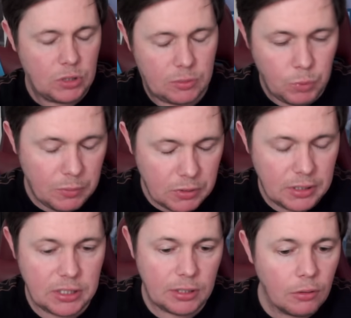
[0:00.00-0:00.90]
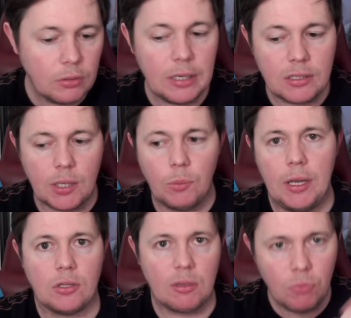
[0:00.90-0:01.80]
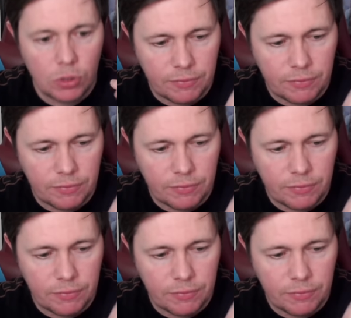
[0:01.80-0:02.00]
we would still need someone else, a more